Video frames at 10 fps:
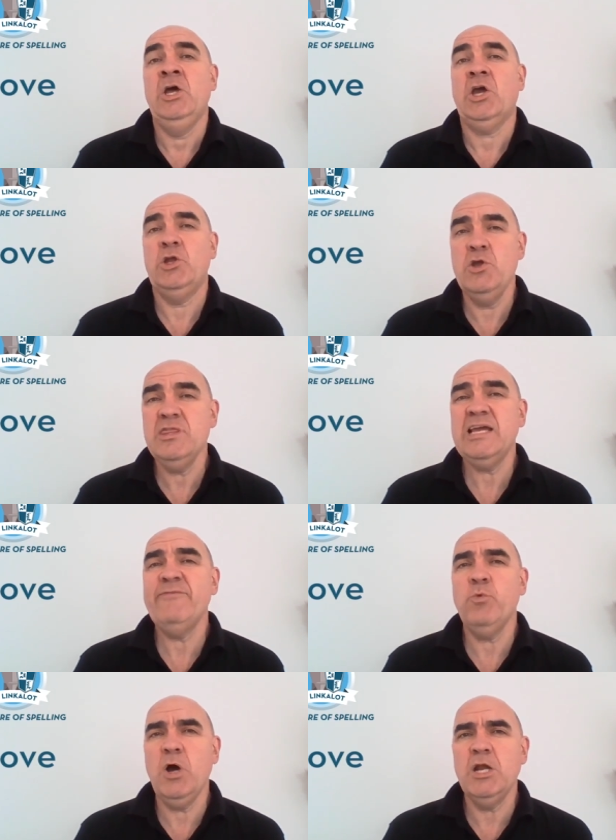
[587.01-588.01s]
Can you think of
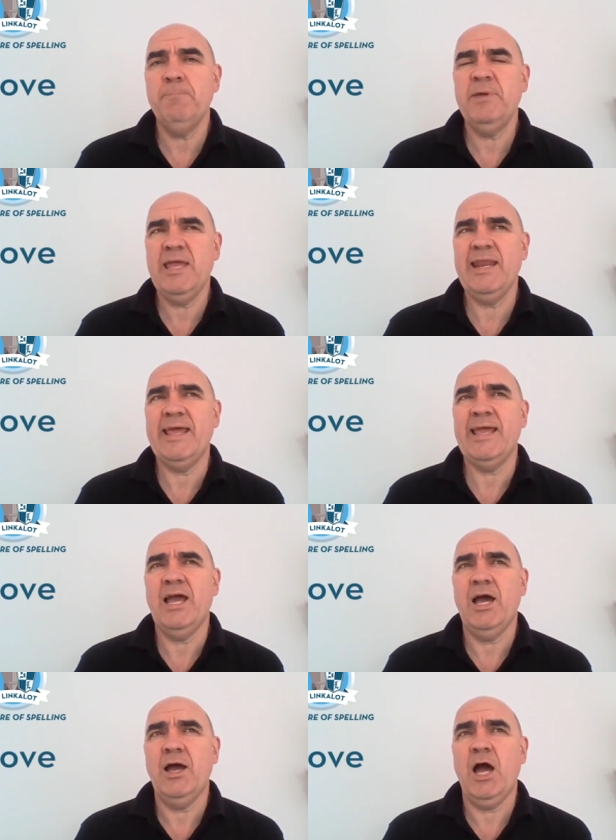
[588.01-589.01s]
a word beginning
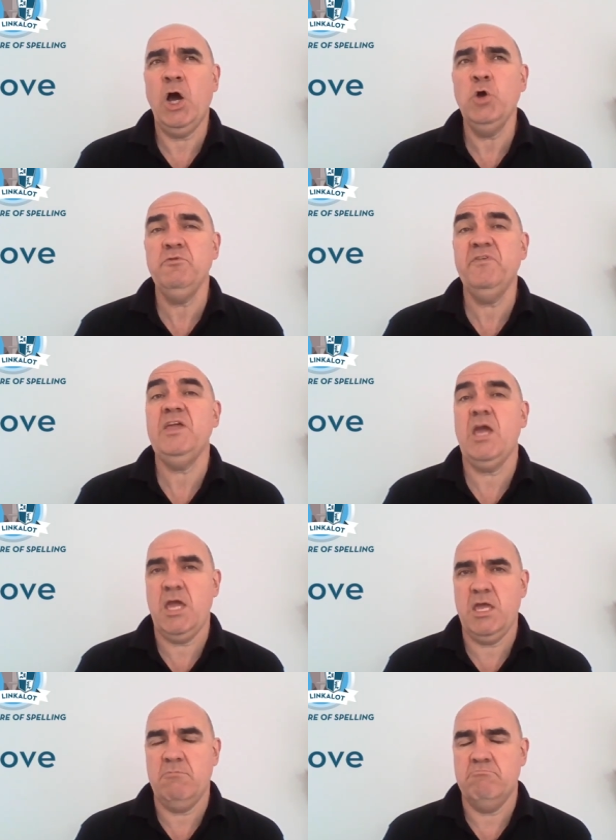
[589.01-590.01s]
O-V-E?